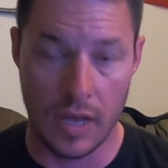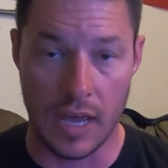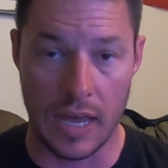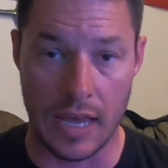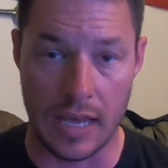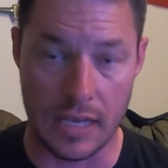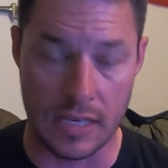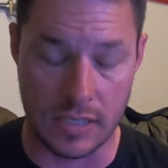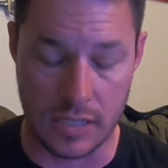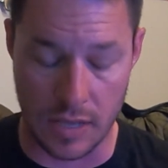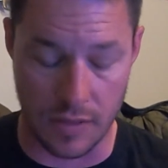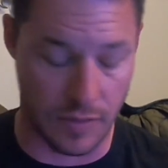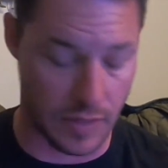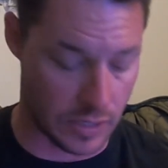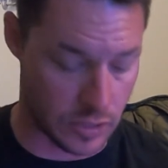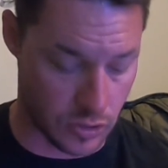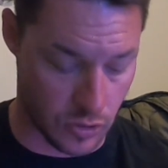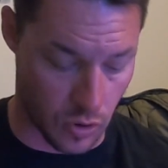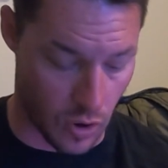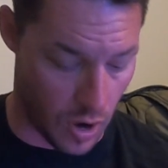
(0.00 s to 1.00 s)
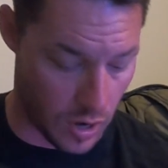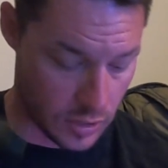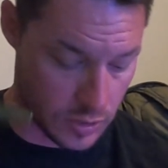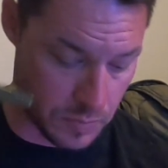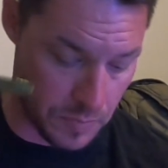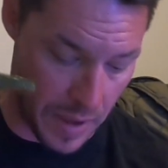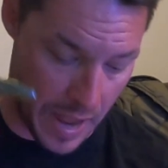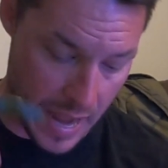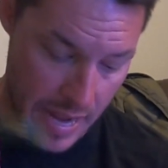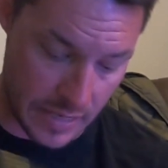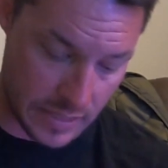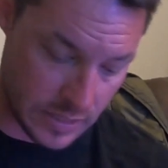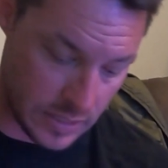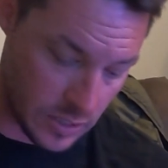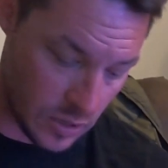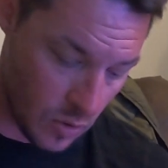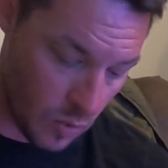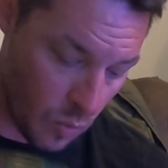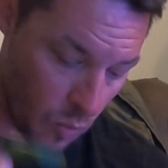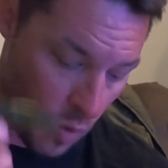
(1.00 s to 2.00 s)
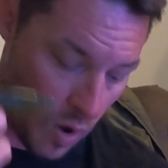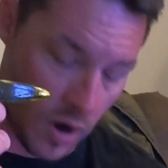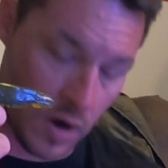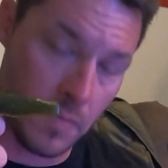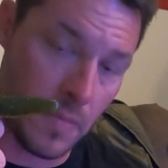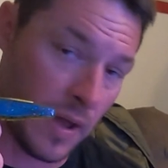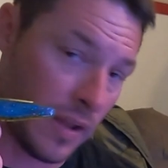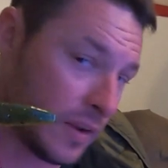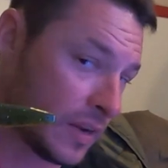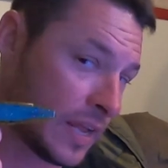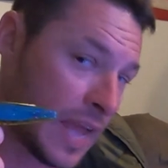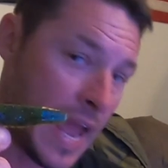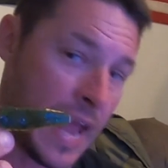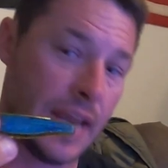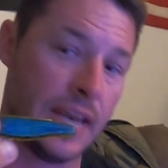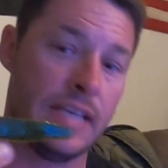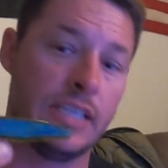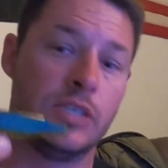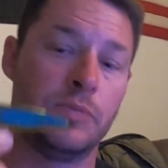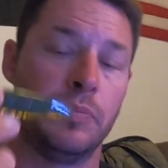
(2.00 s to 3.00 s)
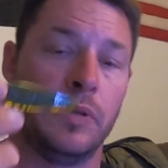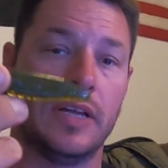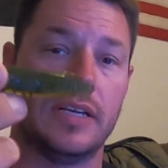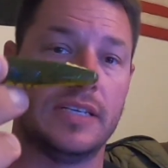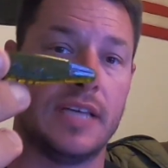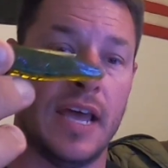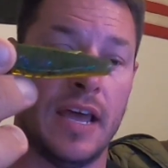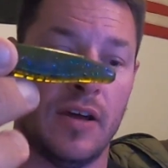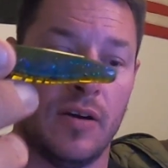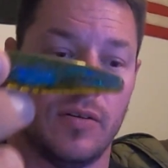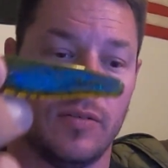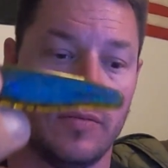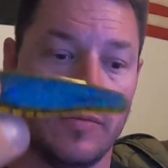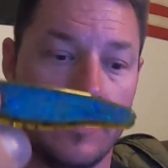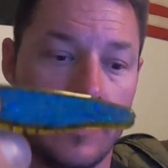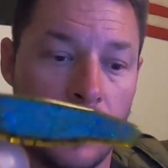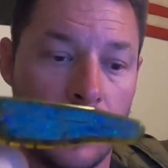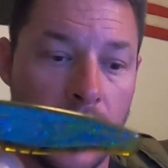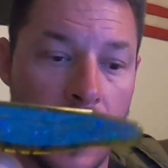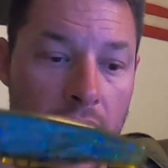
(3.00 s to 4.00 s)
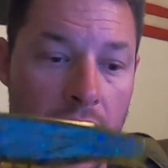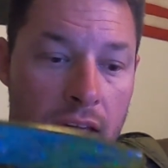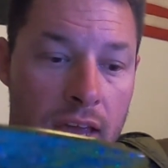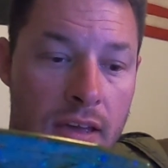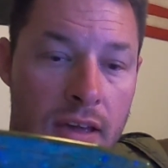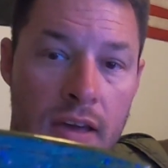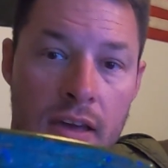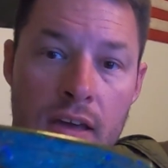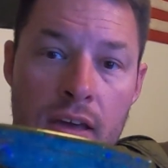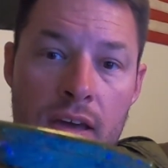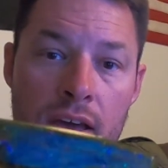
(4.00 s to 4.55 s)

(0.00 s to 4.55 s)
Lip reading: is this Cross Baits Watermelon Candy Split Tail, okay?